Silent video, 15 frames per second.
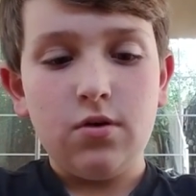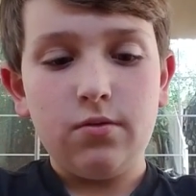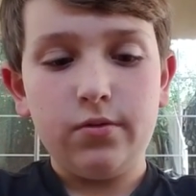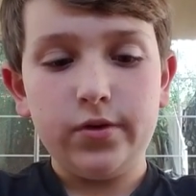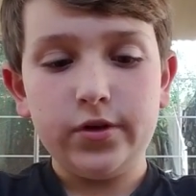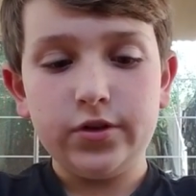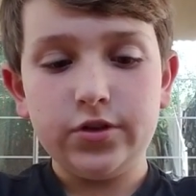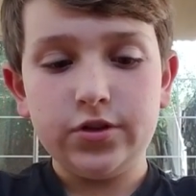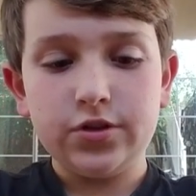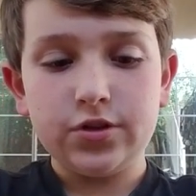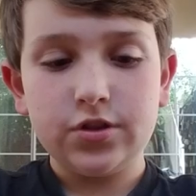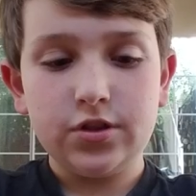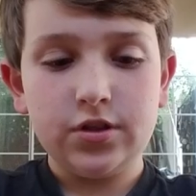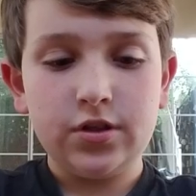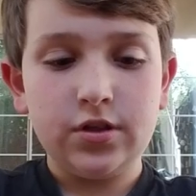We're just
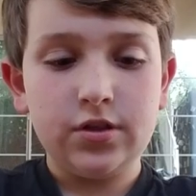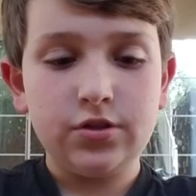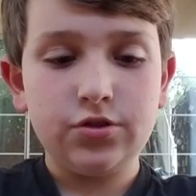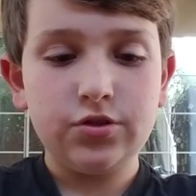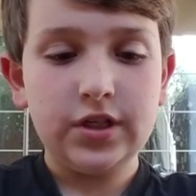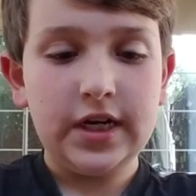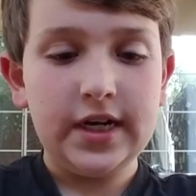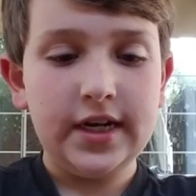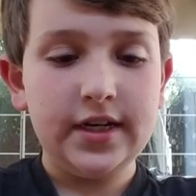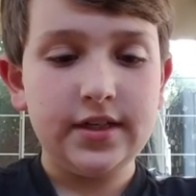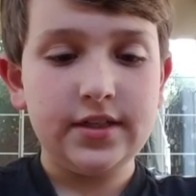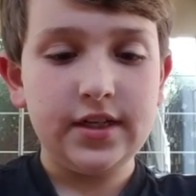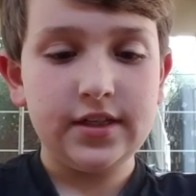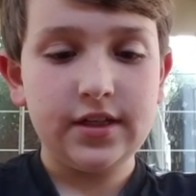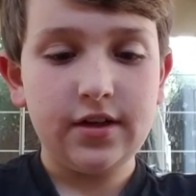gonna try to
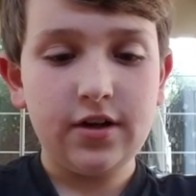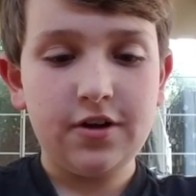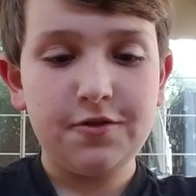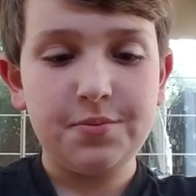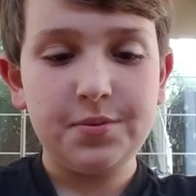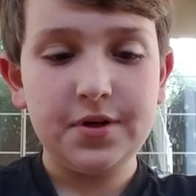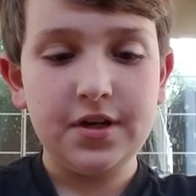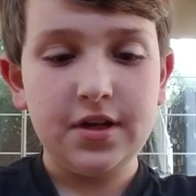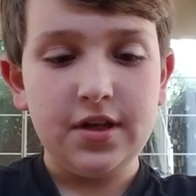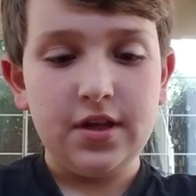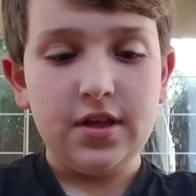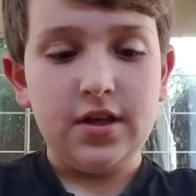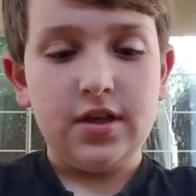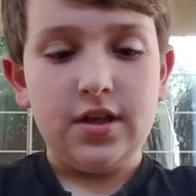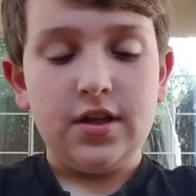take that off, but
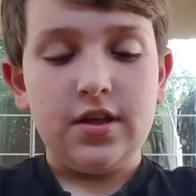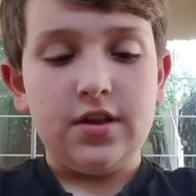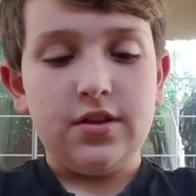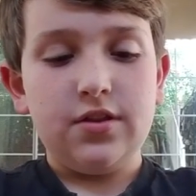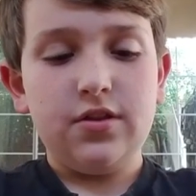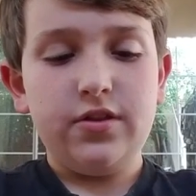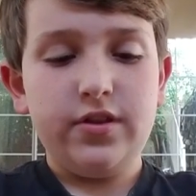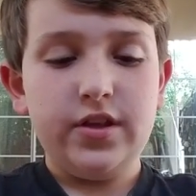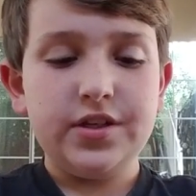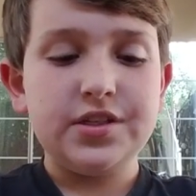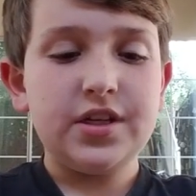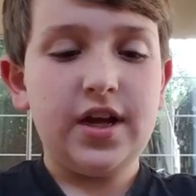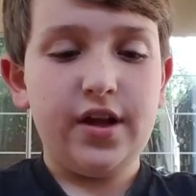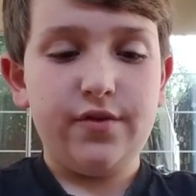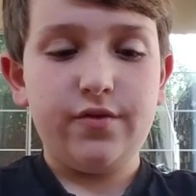this,
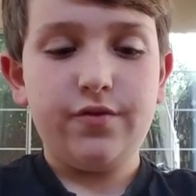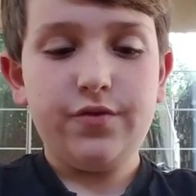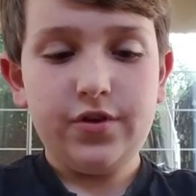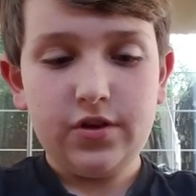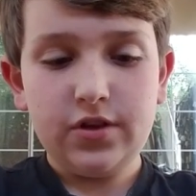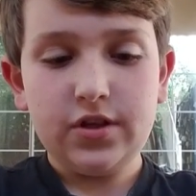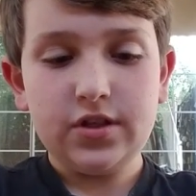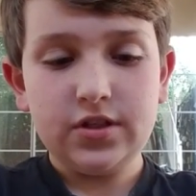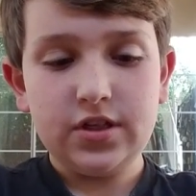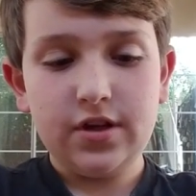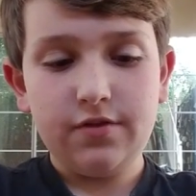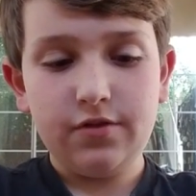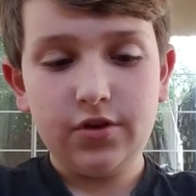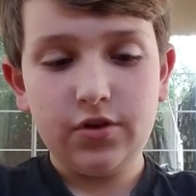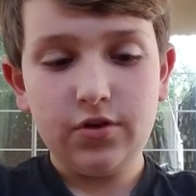I have a feeling, is
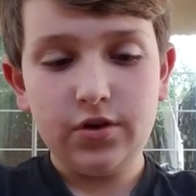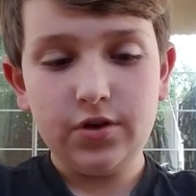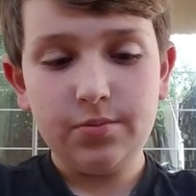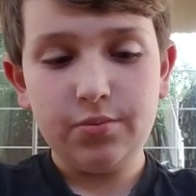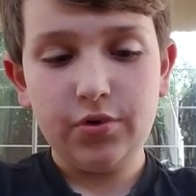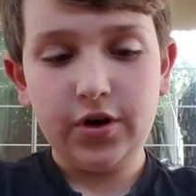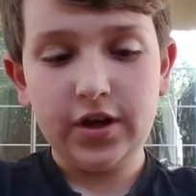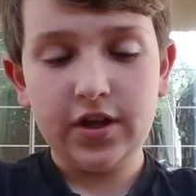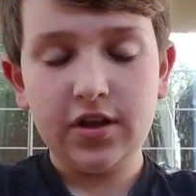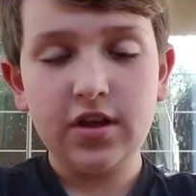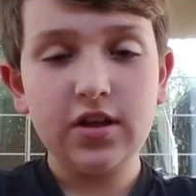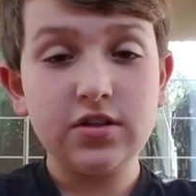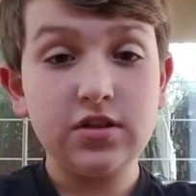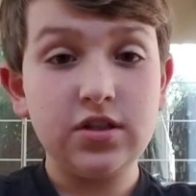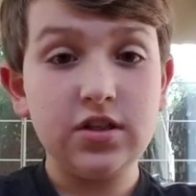definitely going to break
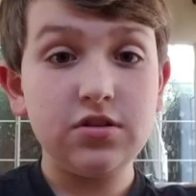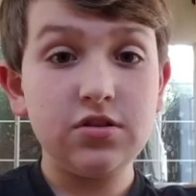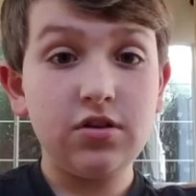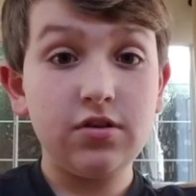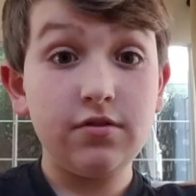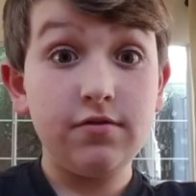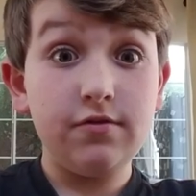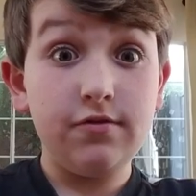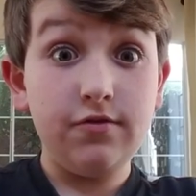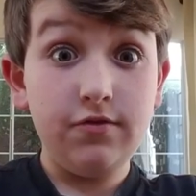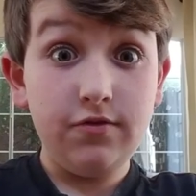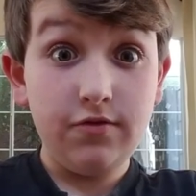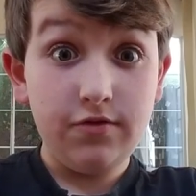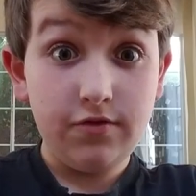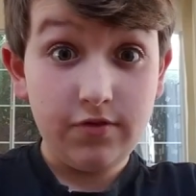because are
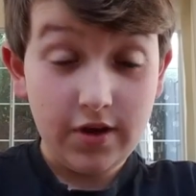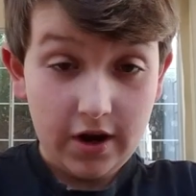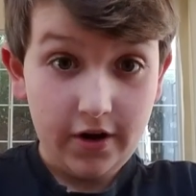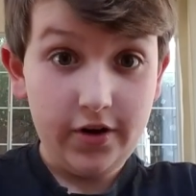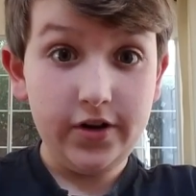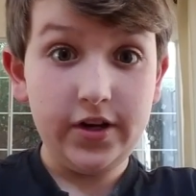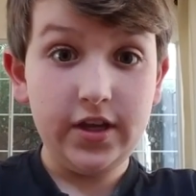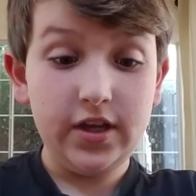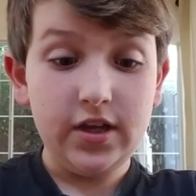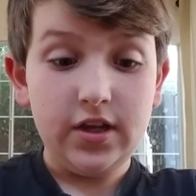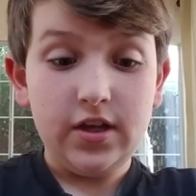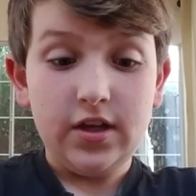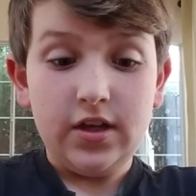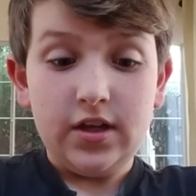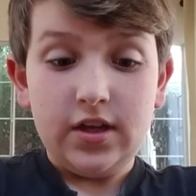very
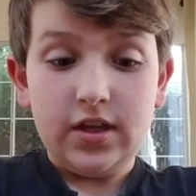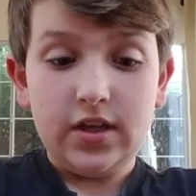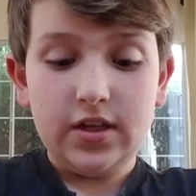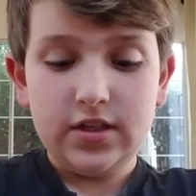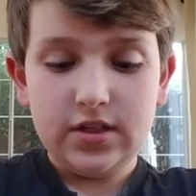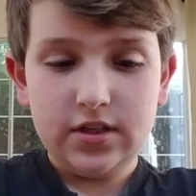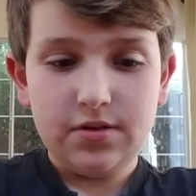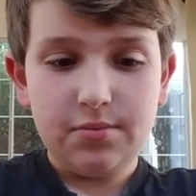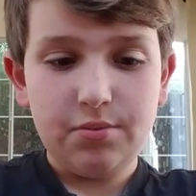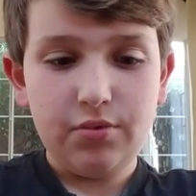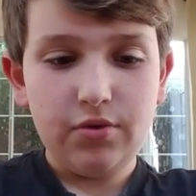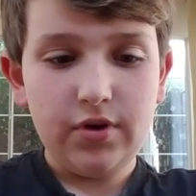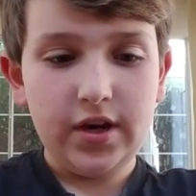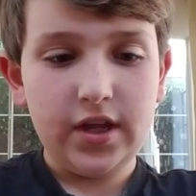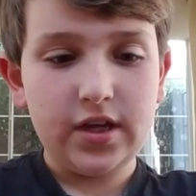easy to
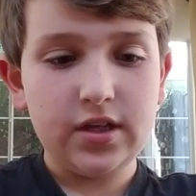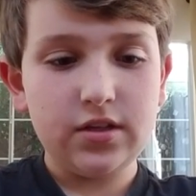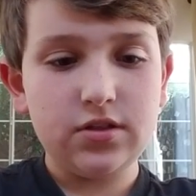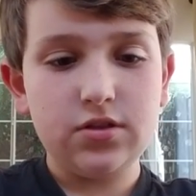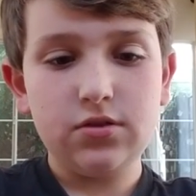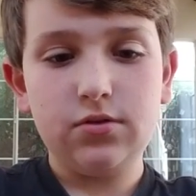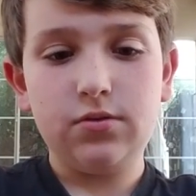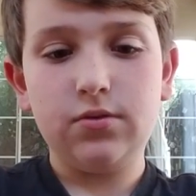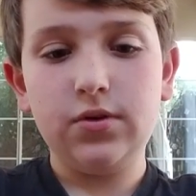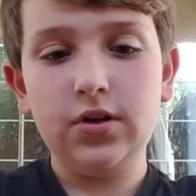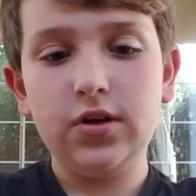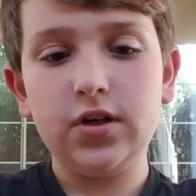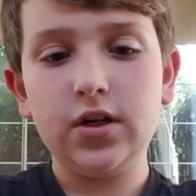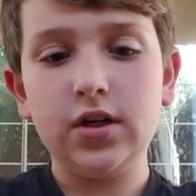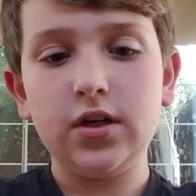break. So
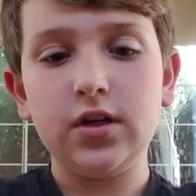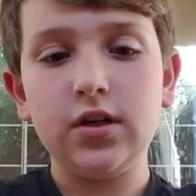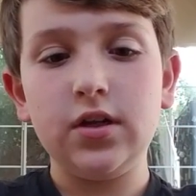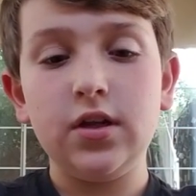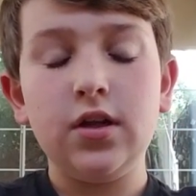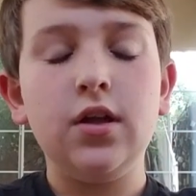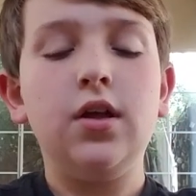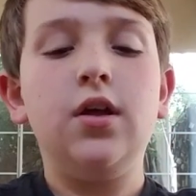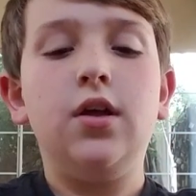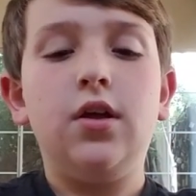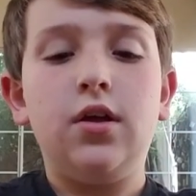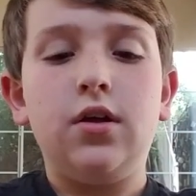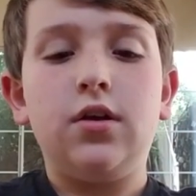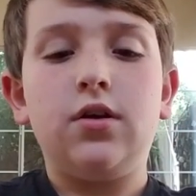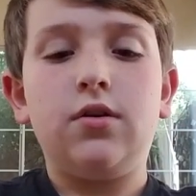we're
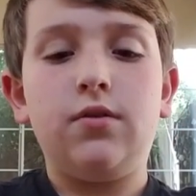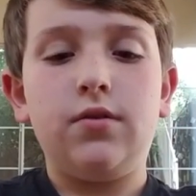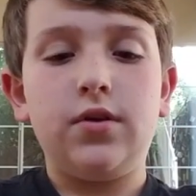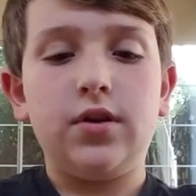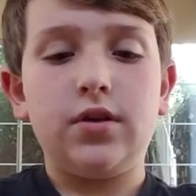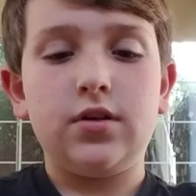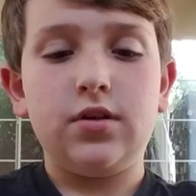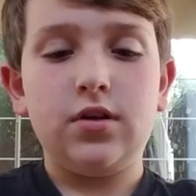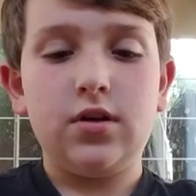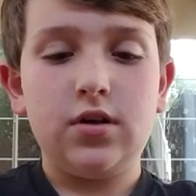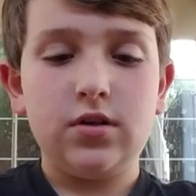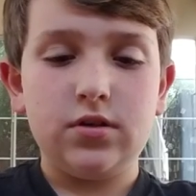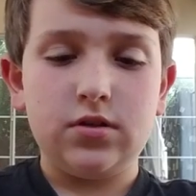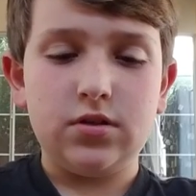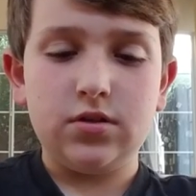going
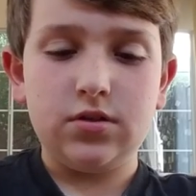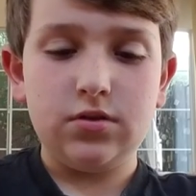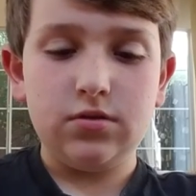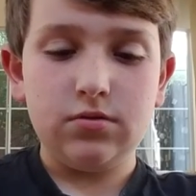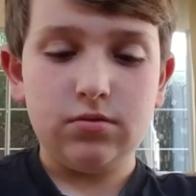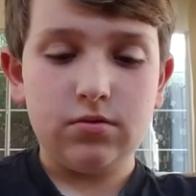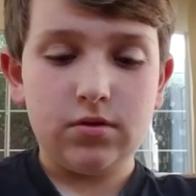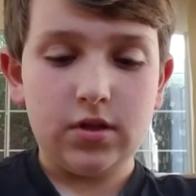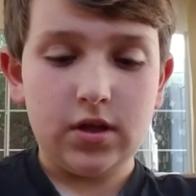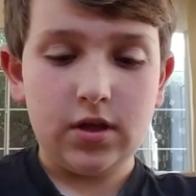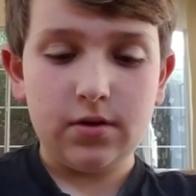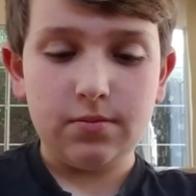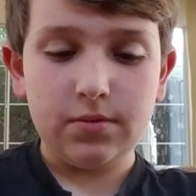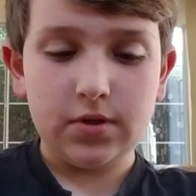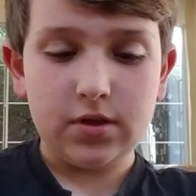not to do that,
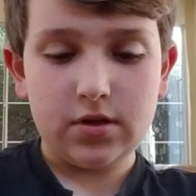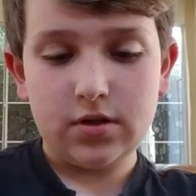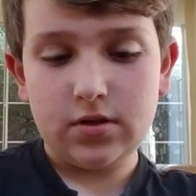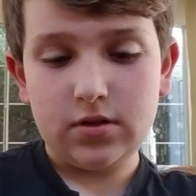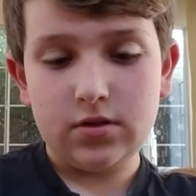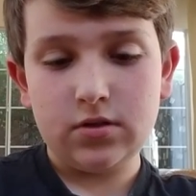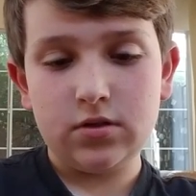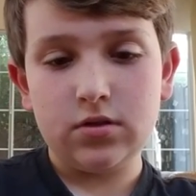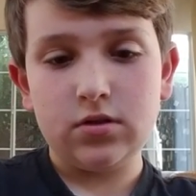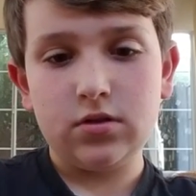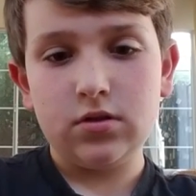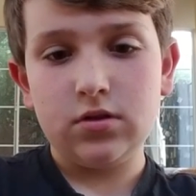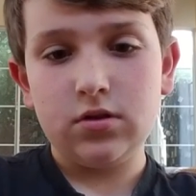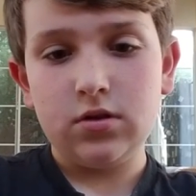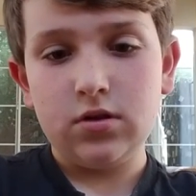because
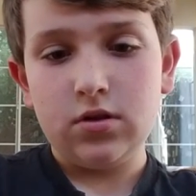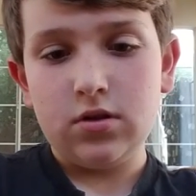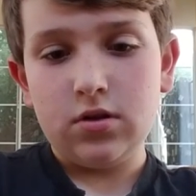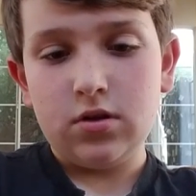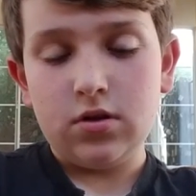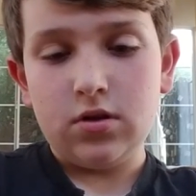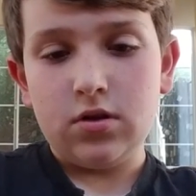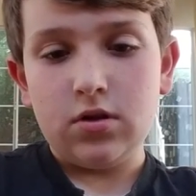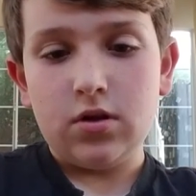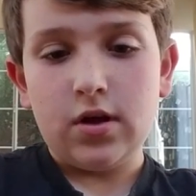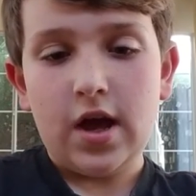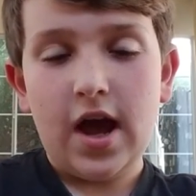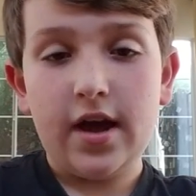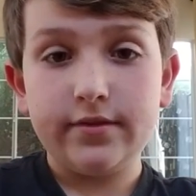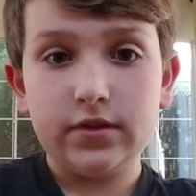
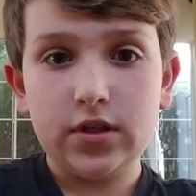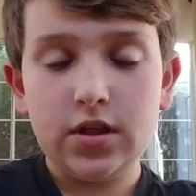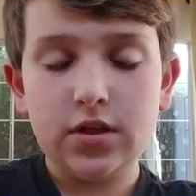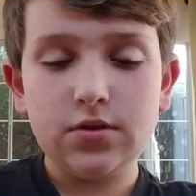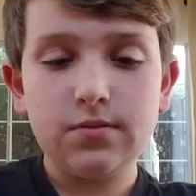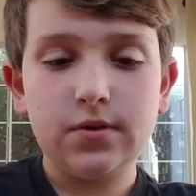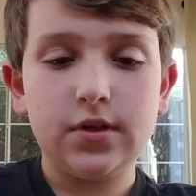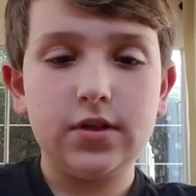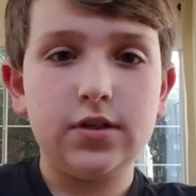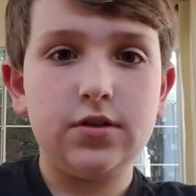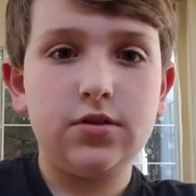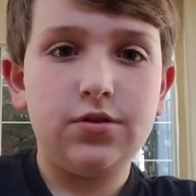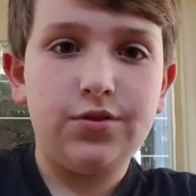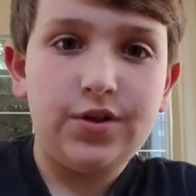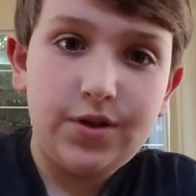after this we're gonna
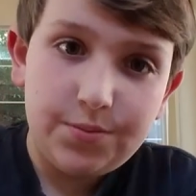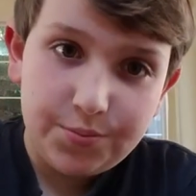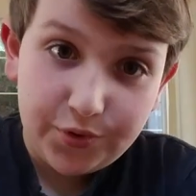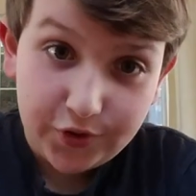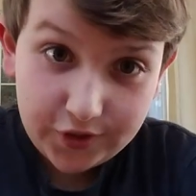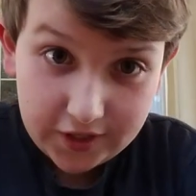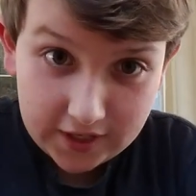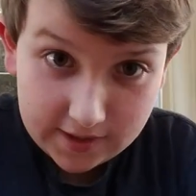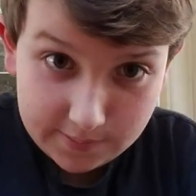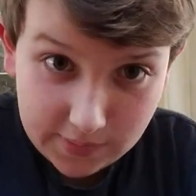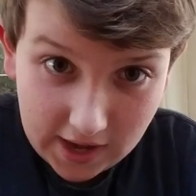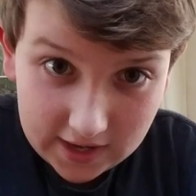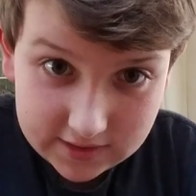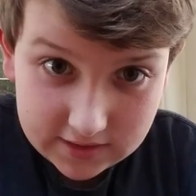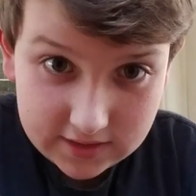do it putting it
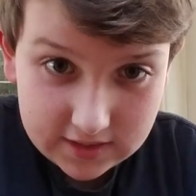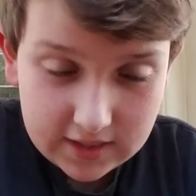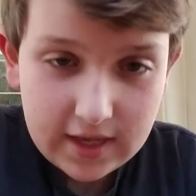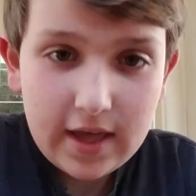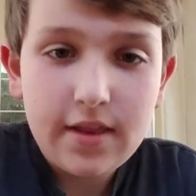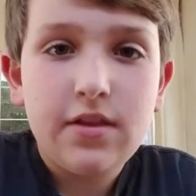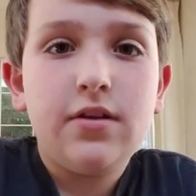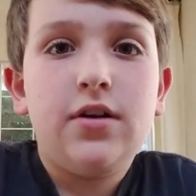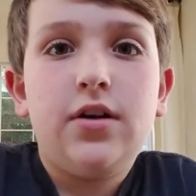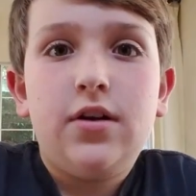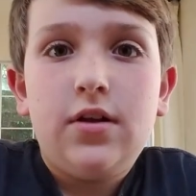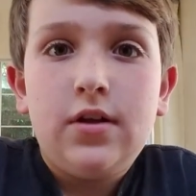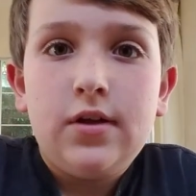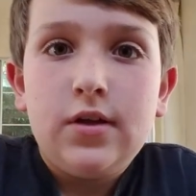back together.